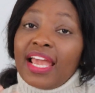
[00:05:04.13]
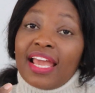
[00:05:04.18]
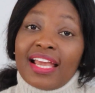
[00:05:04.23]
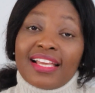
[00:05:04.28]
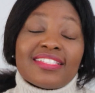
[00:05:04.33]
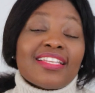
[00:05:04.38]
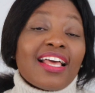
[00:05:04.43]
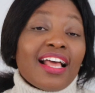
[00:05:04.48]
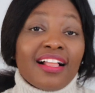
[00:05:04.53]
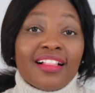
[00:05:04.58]

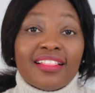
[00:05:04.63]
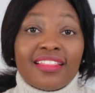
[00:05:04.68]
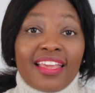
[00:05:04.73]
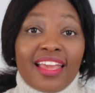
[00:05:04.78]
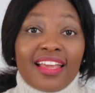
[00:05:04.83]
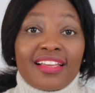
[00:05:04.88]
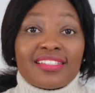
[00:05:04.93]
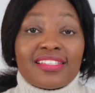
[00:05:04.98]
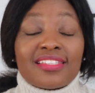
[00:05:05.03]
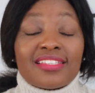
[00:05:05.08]
As a
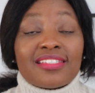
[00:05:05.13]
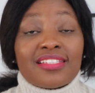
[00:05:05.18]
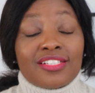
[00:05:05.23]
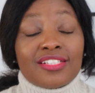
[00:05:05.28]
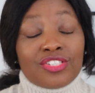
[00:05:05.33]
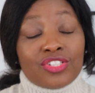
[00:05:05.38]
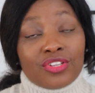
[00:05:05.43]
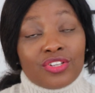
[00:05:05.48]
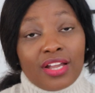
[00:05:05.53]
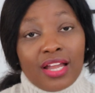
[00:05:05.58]
healthcare
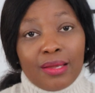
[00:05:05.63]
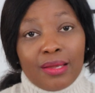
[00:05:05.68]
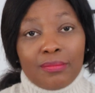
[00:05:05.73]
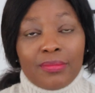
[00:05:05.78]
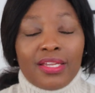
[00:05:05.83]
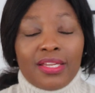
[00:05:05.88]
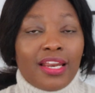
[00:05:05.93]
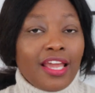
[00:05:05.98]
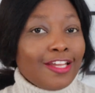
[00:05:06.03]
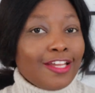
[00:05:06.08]
assistant, you
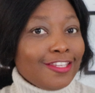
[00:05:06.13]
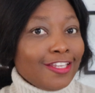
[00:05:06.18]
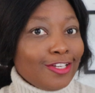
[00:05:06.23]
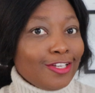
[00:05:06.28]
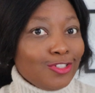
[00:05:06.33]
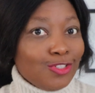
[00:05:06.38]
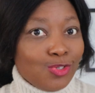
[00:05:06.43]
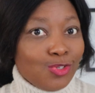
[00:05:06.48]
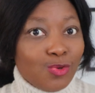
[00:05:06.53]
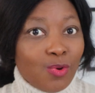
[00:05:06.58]
come in and
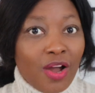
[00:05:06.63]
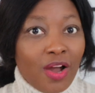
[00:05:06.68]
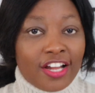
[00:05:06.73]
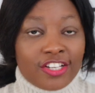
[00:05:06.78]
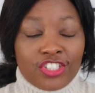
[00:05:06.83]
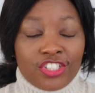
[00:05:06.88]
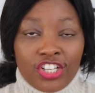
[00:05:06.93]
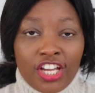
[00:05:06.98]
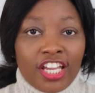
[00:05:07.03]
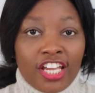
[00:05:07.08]
then you
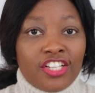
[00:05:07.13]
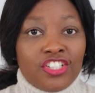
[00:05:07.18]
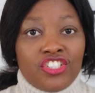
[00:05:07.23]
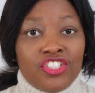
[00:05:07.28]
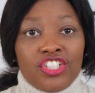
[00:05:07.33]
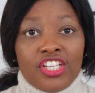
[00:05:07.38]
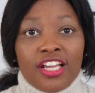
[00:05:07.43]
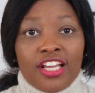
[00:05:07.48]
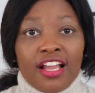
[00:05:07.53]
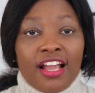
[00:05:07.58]
are
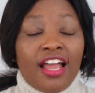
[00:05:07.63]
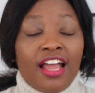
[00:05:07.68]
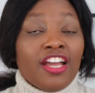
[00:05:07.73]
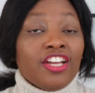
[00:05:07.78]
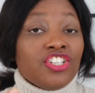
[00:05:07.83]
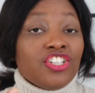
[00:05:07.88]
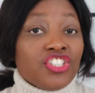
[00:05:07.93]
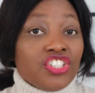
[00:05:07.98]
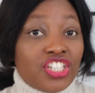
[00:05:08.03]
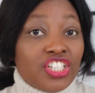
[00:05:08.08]
changing
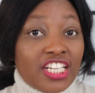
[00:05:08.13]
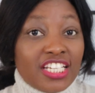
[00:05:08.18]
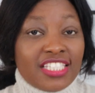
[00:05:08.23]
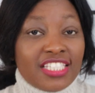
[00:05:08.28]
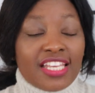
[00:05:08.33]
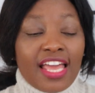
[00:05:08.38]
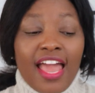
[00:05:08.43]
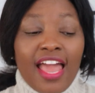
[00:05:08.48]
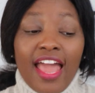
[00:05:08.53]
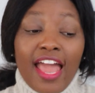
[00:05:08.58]

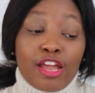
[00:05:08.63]
sheets,